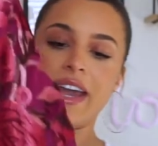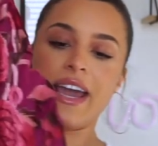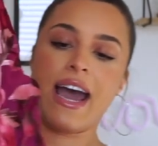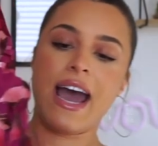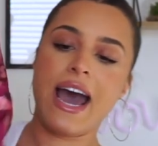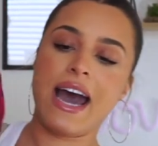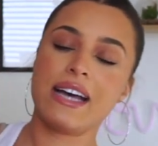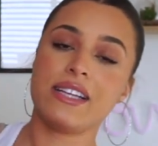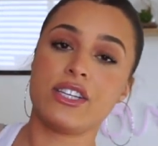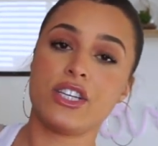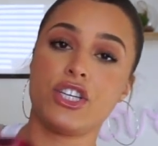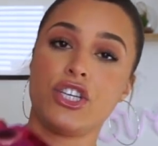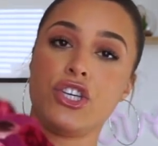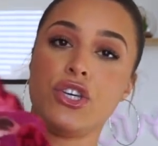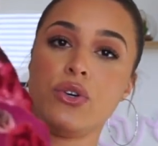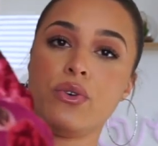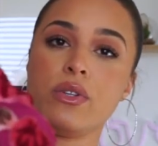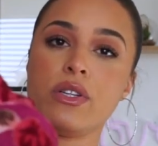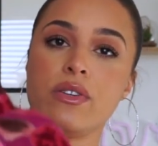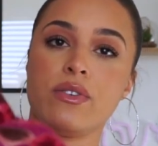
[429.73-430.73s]
It has a
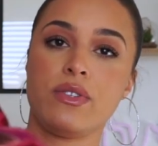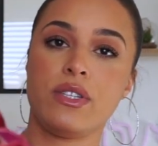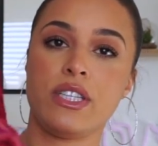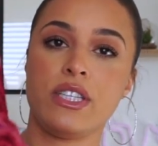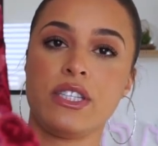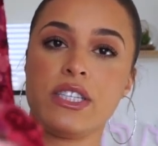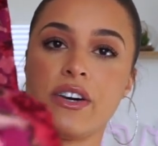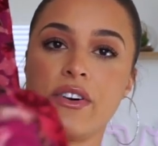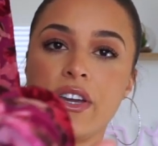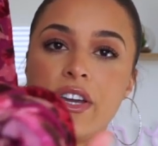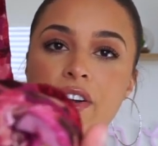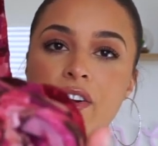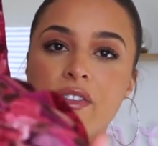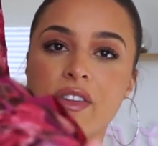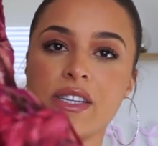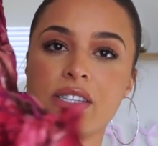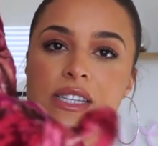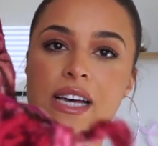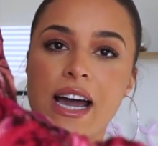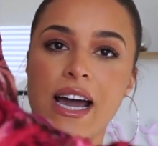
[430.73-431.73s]
cute little detail here on the
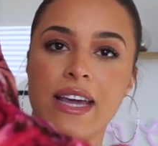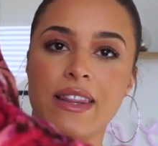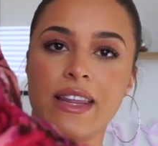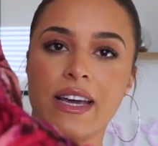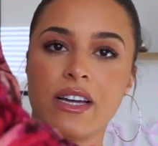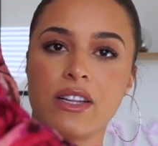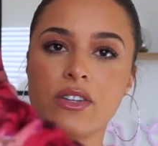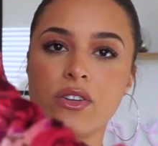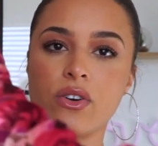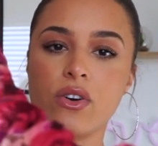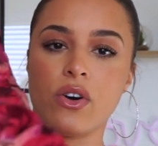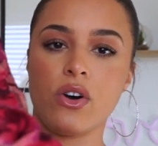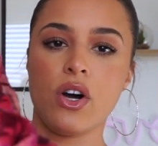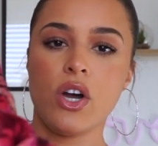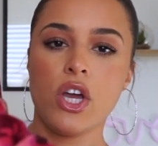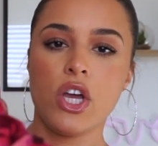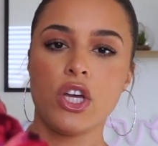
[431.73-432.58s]
side, like a little